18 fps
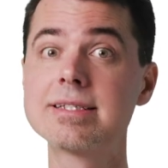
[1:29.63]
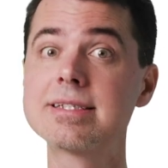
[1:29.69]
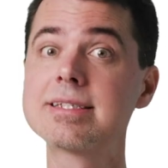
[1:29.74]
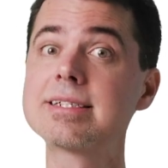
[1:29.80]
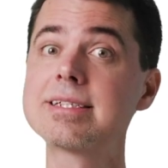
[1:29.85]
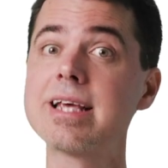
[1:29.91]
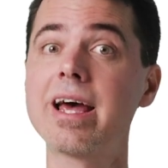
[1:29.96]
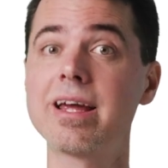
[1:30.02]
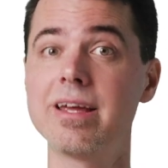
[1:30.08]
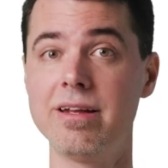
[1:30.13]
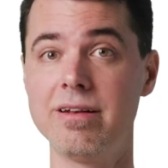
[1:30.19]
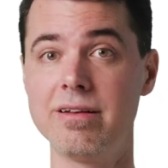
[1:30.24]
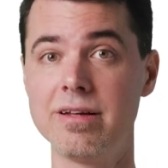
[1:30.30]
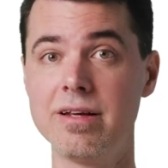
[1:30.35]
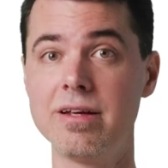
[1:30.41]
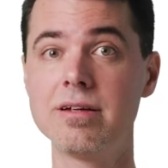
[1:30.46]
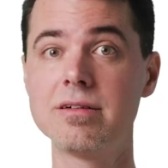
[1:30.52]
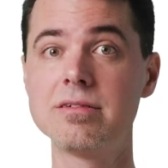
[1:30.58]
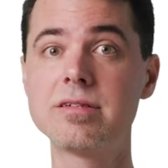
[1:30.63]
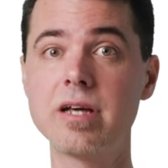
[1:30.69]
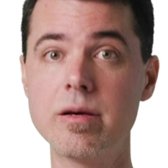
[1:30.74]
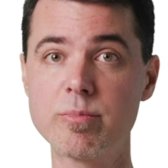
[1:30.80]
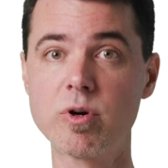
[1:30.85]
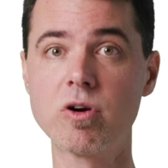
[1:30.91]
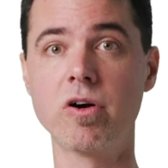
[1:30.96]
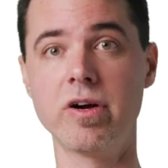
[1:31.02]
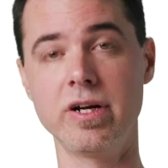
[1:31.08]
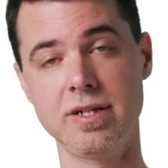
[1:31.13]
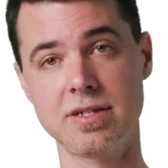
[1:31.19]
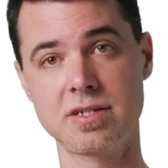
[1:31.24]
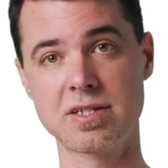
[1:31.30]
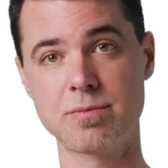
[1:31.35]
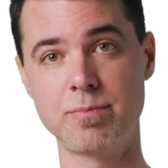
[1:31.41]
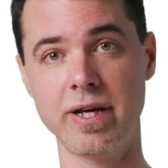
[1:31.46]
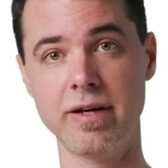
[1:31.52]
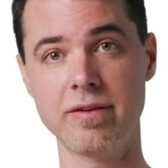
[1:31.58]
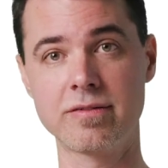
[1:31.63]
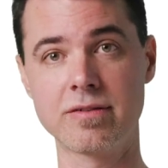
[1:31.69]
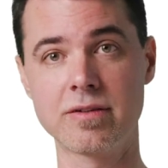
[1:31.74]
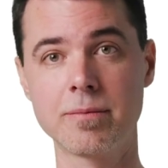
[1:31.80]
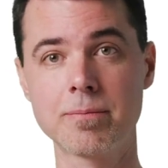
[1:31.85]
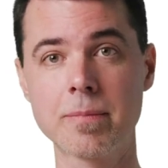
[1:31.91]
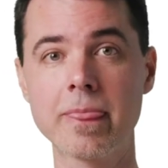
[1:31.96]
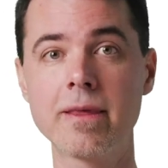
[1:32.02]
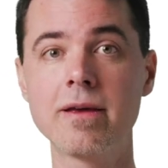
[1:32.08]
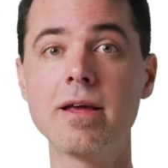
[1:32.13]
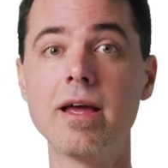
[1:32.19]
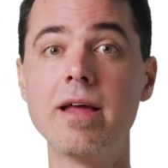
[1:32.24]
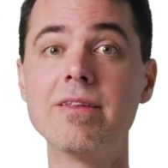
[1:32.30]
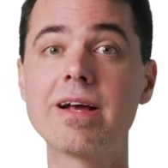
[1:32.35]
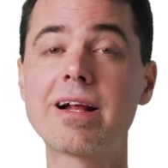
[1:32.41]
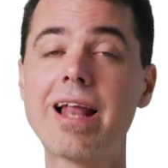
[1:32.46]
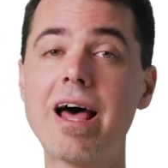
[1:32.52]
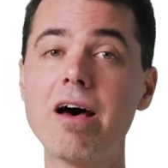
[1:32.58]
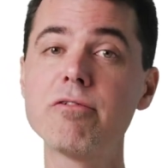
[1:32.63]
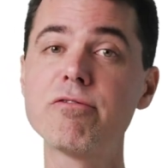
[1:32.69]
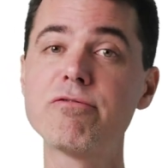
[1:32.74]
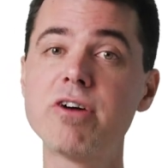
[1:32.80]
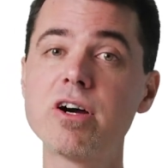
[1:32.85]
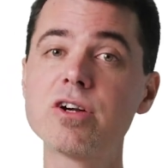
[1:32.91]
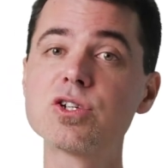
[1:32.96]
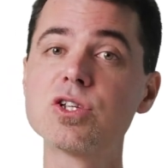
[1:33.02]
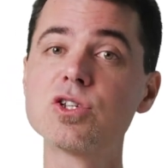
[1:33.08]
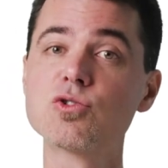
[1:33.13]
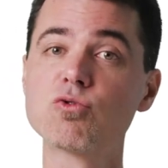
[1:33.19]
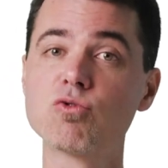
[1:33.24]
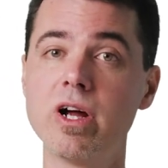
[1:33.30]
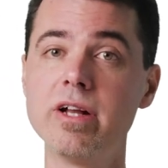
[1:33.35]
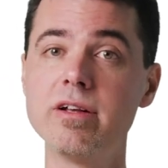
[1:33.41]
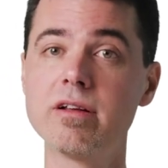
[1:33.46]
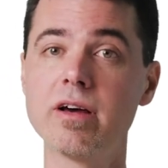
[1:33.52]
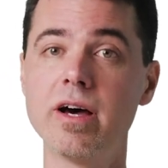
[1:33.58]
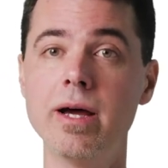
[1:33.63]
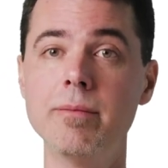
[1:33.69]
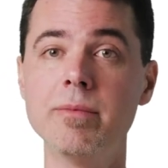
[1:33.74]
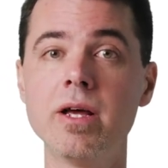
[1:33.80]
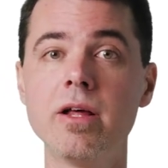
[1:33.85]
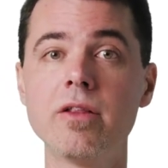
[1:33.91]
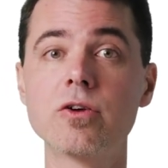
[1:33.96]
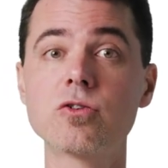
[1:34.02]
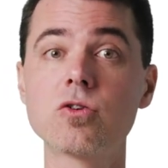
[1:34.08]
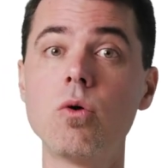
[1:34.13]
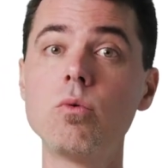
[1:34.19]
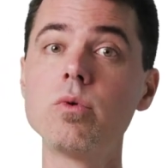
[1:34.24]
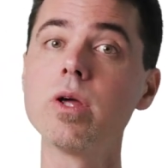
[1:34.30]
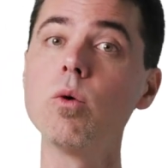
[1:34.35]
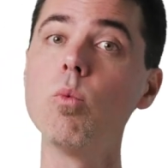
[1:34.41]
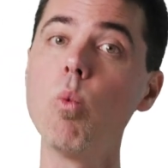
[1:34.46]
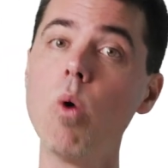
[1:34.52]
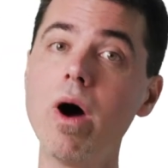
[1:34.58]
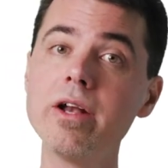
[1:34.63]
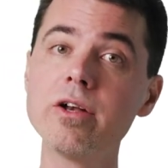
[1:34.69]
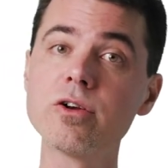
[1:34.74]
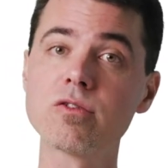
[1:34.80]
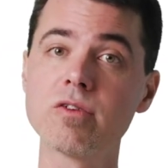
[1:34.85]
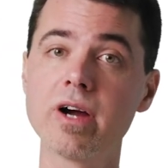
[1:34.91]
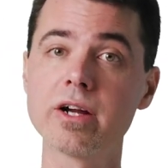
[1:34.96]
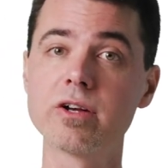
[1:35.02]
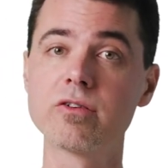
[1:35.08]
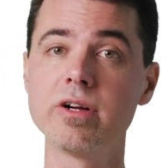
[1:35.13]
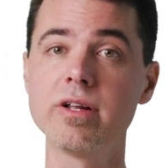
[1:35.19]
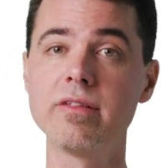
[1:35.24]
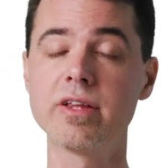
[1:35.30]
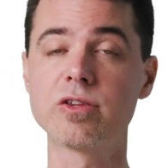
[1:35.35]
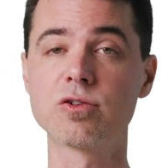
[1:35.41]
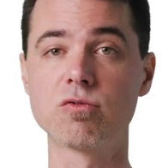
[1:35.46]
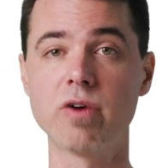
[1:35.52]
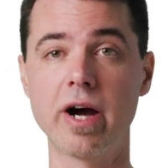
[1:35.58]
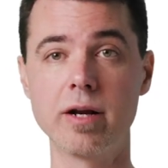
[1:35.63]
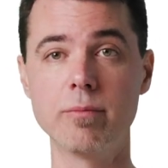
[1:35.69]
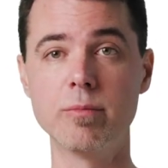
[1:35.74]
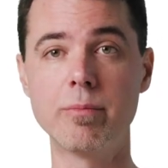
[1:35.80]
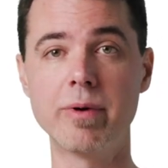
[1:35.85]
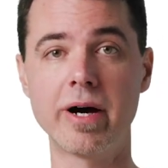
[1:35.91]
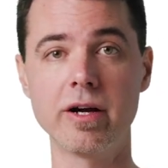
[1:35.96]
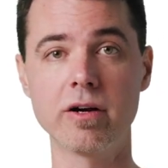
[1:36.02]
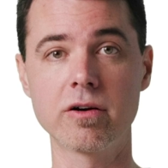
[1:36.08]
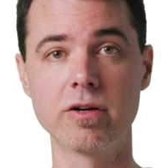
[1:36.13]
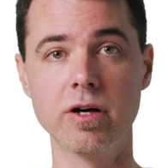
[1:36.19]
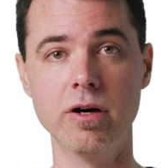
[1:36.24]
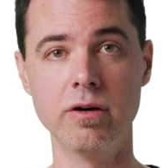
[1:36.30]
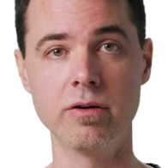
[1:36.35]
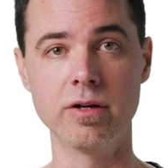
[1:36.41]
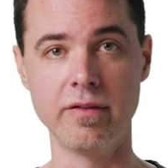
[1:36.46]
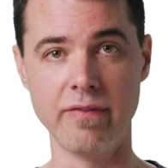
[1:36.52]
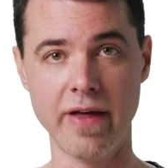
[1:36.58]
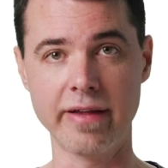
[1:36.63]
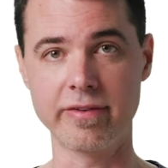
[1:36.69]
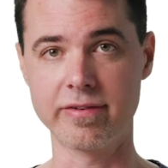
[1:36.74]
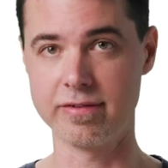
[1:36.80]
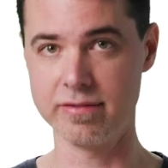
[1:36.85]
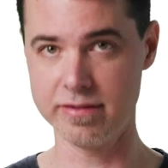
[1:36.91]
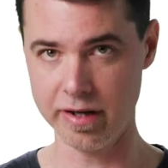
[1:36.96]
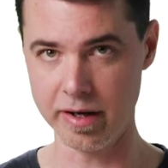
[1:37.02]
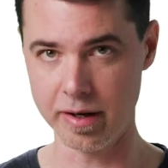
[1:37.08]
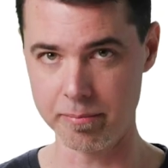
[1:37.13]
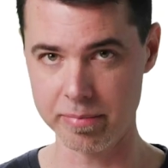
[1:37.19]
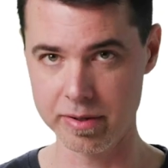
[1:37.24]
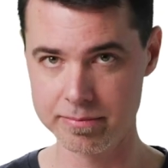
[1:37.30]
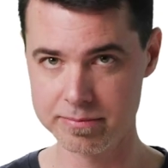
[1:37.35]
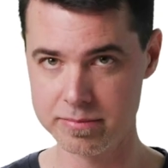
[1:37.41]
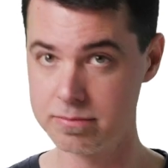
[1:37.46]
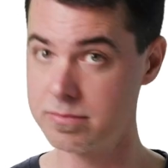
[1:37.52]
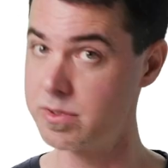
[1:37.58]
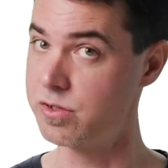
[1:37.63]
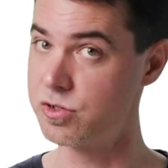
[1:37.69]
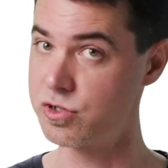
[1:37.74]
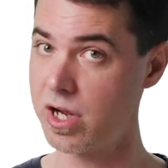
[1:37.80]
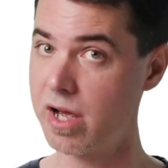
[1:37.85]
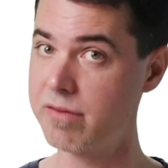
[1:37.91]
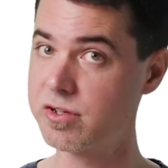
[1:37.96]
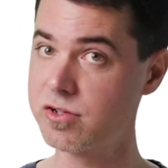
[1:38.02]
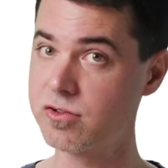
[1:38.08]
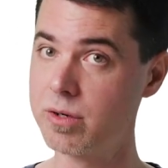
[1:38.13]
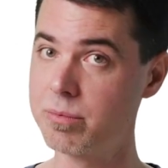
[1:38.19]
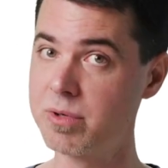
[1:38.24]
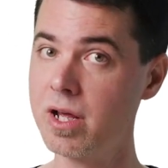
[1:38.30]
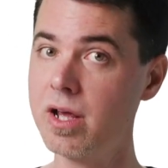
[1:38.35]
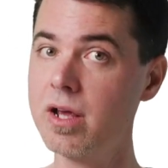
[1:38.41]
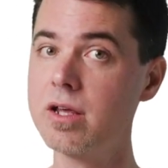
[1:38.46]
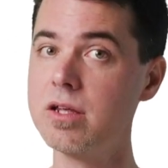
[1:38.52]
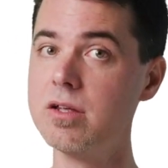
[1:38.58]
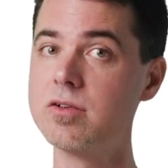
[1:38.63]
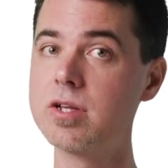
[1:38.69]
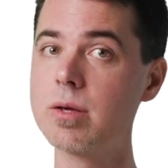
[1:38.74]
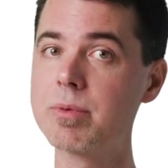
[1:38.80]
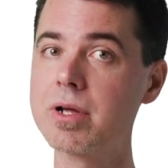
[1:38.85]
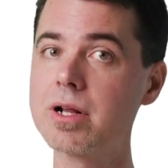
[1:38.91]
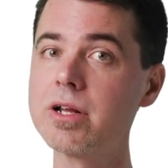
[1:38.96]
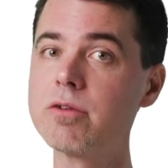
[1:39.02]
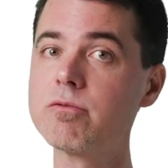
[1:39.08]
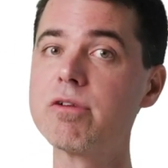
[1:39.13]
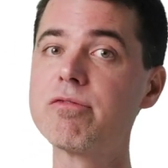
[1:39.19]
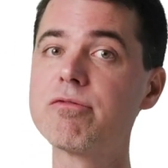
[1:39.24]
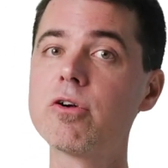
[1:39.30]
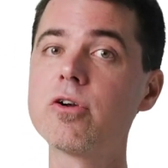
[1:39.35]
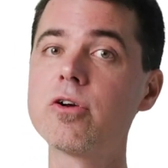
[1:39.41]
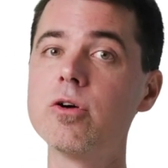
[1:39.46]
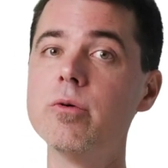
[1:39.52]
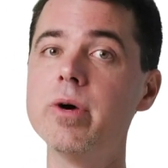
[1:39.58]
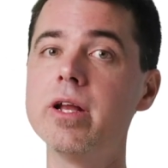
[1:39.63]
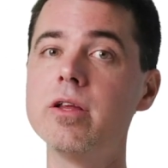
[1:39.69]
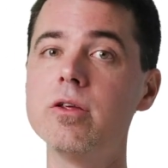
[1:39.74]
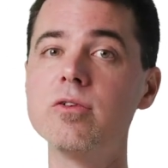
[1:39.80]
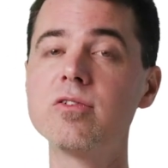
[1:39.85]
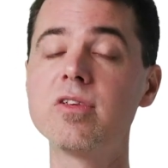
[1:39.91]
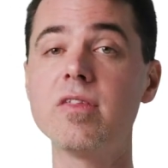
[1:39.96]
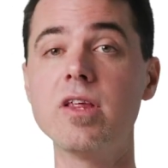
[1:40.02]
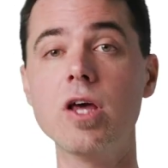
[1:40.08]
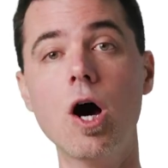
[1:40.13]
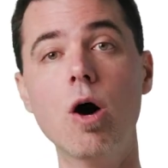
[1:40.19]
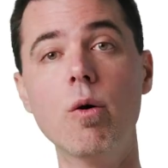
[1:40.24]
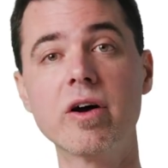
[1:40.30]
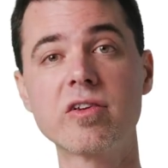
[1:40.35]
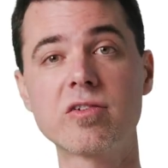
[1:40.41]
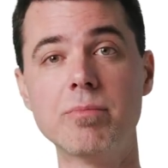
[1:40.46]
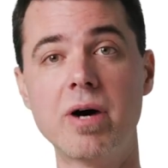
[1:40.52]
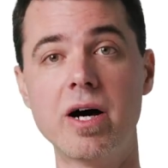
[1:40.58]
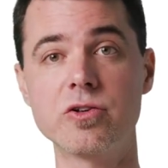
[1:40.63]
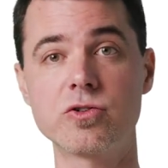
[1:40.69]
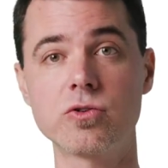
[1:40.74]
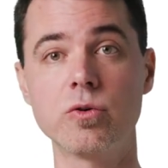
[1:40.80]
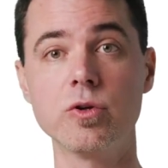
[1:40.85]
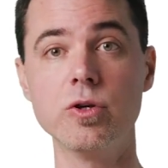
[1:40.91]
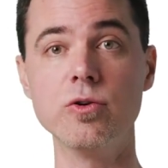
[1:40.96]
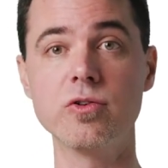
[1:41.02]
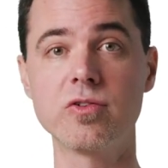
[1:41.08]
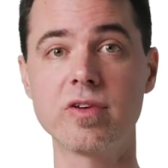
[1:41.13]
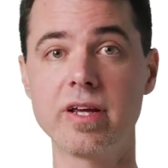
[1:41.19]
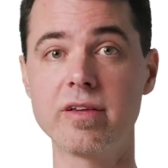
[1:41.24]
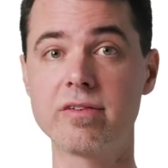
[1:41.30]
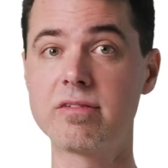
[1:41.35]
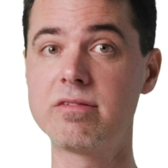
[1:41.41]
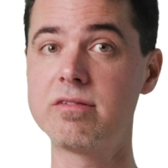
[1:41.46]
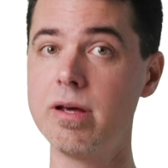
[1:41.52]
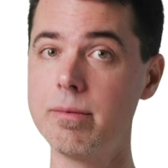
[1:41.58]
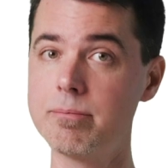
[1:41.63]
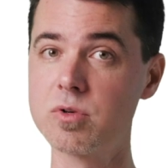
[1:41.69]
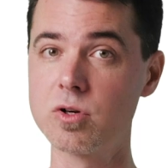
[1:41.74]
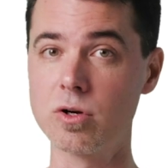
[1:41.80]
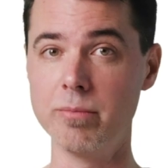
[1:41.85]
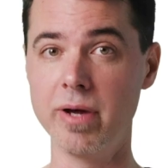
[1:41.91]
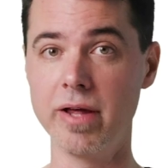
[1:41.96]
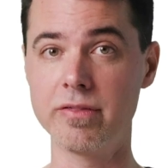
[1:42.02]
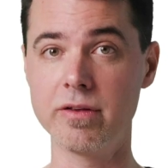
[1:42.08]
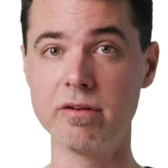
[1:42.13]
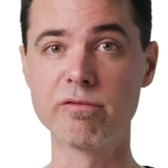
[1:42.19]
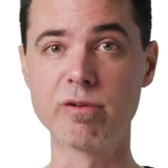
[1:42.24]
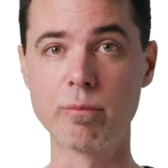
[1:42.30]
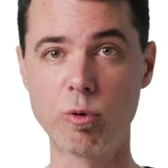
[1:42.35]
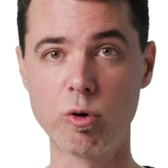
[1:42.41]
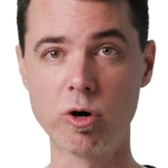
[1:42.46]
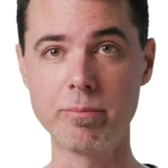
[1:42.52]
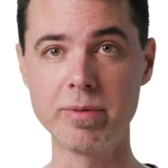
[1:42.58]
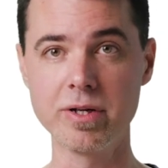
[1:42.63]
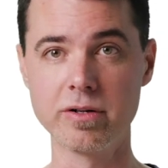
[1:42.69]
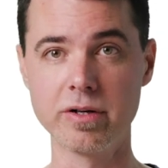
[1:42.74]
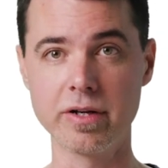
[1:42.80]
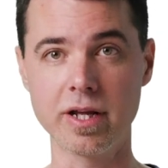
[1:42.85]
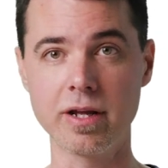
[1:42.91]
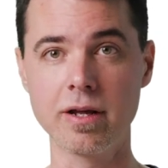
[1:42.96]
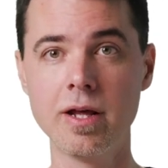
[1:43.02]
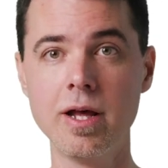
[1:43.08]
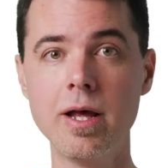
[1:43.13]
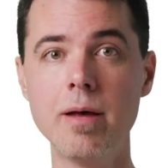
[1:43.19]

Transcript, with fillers: Second, temporary disk space. In the cloud function's runtime, there's only one directory that's writable by your code, and that's temp. In JavaScript, you typically refer to it using the OS module using its tmpdir method for portability,